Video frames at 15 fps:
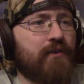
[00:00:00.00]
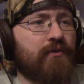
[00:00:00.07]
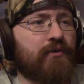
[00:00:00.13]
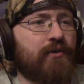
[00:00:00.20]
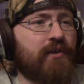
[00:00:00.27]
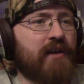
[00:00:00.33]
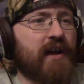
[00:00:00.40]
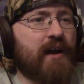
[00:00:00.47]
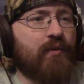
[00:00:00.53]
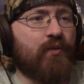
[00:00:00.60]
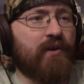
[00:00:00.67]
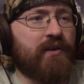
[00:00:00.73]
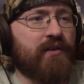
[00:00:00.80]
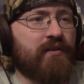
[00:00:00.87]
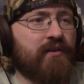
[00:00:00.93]
So the guy
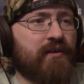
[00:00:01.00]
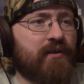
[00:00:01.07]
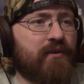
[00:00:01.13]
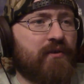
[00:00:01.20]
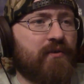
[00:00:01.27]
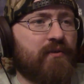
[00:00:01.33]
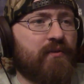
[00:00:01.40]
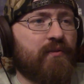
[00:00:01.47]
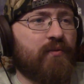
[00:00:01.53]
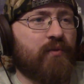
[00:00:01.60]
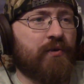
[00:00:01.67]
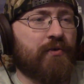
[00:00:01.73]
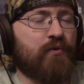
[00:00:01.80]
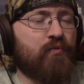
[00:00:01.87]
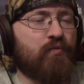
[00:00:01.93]
went in there
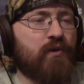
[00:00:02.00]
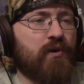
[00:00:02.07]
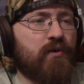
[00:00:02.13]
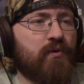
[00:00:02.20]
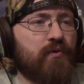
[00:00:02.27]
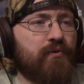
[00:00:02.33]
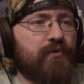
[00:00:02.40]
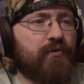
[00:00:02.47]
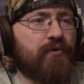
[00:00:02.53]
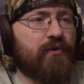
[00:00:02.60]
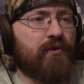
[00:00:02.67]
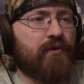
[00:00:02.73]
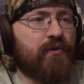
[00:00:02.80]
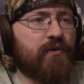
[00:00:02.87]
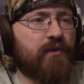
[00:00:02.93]
with a rose
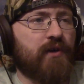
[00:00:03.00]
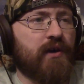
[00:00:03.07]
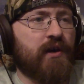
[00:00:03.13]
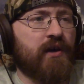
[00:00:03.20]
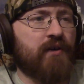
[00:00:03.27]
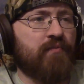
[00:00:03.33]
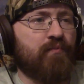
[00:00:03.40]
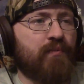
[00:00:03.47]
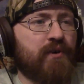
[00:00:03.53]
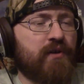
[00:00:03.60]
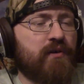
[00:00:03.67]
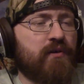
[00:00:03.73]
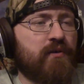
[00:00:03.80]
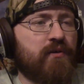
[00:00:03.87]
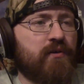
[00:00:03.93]
and
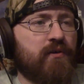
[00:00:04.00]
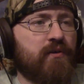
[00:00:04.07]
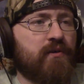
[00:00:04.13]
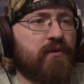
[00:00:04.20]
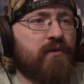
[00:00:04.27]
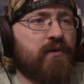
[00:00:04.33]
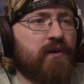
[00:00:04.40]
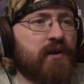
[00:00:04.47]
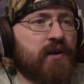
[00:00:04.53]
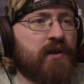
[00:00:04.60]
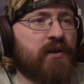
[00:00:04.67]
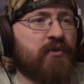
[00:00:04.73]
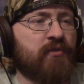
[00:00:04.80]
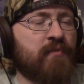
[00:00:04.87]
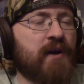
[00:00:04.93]
beer and
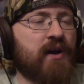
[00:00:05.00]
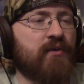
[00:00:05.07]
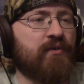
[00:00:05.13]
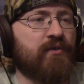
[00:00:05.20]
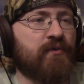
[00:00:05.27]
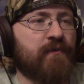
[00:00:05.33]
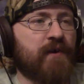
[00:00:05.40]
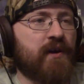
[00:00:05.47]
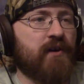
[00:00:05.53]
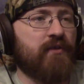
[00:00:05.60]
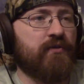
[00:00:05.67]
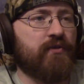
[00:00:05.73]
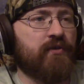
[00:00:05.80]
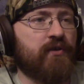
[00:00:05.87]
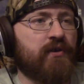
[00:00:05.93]
a smile on his
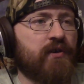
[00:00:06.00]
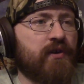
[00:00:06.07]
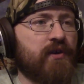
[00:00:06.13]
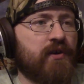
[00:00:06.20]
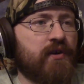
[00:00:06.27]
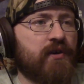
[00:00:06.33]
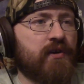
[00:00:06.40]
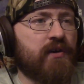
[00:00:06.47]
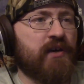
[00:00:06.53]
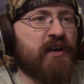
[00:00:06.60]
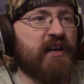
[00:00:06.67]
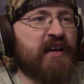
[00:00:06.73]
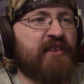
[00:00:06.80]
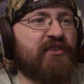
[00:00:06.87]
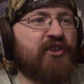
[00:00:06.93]
face.
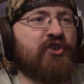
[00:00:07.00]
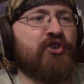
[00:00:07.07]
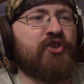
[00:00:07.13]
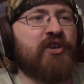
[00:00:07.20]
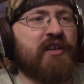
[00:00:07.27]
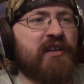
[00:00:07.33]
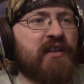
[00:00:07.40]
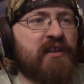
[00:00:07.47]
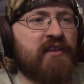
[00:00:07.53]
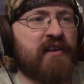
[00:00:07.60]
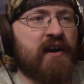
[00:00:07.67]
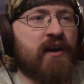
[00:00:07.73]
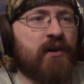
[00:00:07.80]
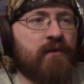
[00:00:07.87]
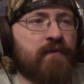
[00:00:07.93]
He got the shit hit
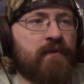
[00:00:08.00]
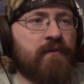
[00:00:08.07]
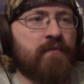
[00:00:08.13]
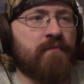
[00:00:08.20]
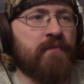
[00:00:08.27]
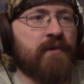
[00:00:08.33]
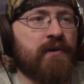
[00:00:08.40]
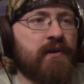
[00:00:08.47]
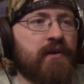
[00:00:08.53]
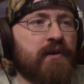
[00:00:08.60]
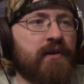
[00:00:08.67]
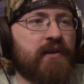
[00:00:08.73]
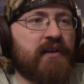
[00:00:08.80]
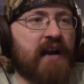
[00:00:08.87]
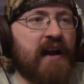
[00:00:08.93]
out of him,
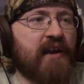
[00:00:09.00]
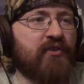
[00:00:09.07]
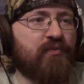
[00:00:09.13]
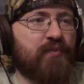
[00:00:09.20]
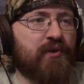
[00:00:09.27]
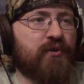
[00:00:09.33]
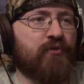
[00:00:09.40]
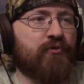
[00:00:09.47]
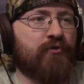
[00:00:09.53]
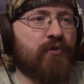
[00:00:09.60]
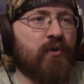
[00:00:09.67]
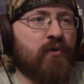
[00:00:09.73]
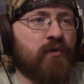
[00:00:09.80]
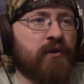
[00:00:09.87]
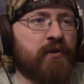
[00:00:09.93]
got his beer
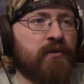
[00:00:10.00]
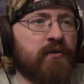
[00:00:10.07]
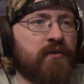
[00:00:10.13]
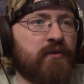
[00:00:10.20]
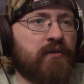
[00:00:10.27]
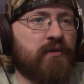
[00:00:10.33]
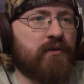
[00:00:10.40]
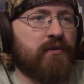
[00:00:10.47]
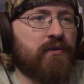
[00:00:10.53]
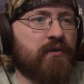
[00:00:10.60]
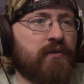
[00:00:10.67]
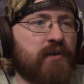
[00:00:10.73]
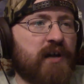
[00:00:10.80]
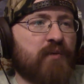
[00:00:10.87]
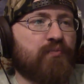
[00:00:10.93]
stolen,
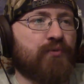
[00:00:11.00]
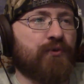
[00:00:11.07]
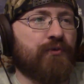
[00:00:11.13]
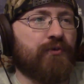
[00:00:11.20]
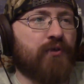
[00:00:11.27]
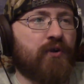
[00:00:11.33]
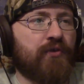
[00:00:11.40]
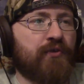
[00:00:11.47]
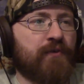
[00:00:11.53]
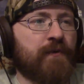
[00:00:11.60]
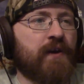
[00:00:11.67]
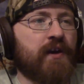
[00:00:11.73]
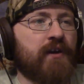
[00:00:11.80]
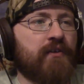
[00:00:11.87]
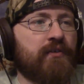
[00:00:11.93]
got bruises on his
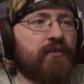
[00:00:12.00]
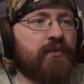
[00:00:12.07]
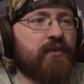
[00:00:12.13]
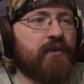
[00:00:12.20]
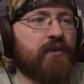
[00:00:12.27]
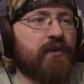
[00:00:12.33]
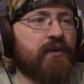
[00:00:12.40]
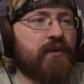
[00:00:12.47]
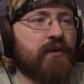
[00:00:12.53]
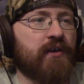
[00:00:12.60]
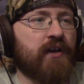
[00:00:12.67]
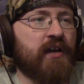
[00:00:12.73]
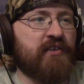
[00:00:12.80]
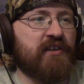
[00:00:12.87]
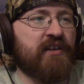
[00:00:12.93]
face,
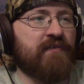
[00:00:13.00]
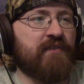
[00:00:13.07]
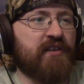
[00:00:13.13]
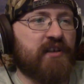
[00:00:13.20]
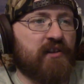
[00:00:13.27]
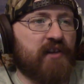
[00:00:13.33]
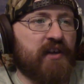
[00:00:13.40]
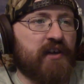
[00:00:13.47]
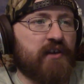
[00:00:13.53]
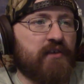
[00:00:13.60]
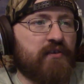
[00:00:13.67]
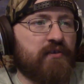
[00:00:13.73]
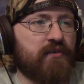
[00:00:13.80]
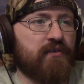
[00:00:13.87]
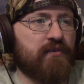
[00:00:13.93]
and didn't even get laid.